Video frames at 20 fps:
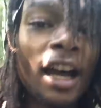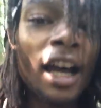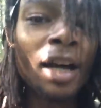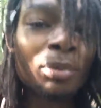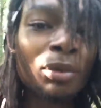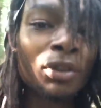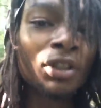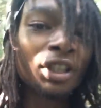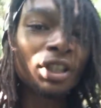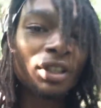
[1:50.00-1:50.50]
I
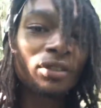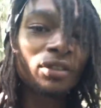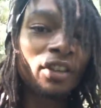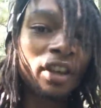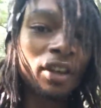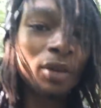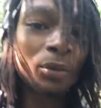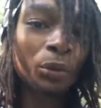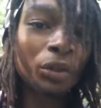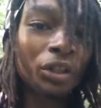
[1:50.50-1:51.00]
believe
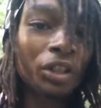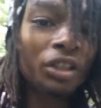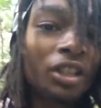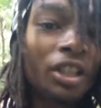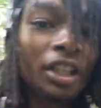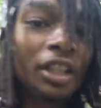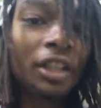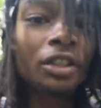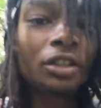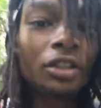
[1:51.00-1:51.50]
that we
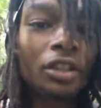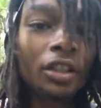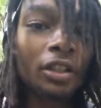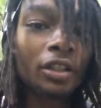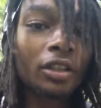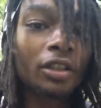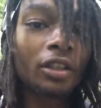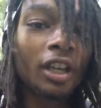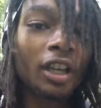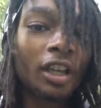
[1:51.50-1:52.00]
need to
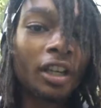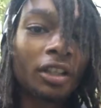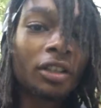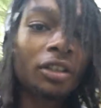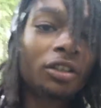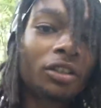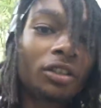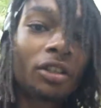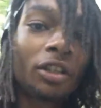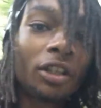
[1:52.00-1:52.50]

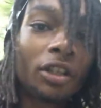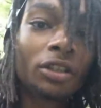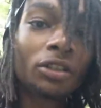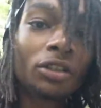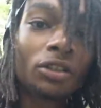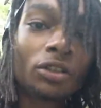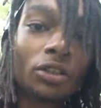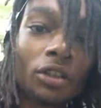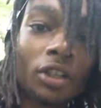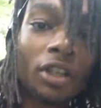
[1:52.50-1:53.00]

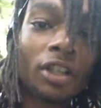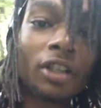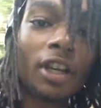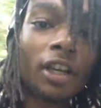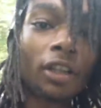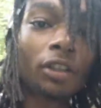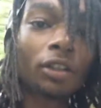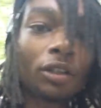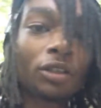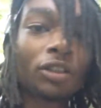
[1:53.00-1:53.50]

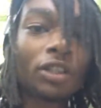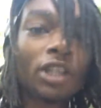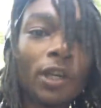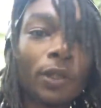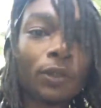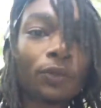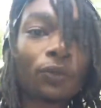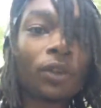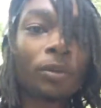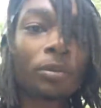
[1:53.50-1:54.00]
disconnect
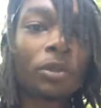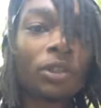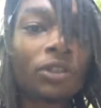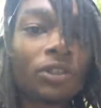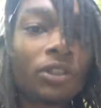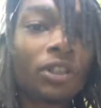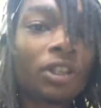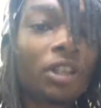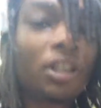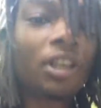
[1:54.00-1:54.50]
ourselves from the
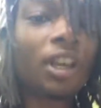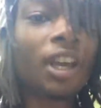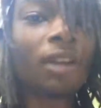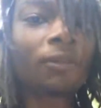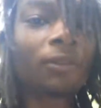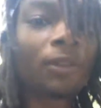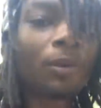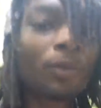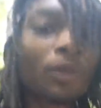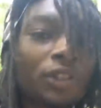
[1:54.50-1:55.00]
city
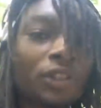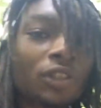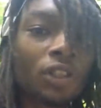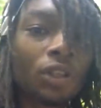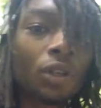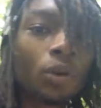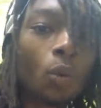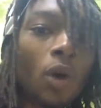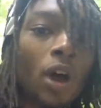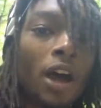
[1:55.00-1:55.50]
every once
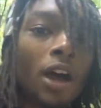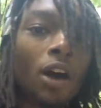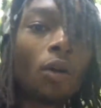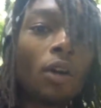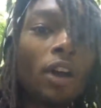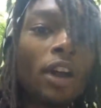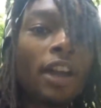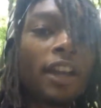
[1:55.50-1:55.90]
in a while,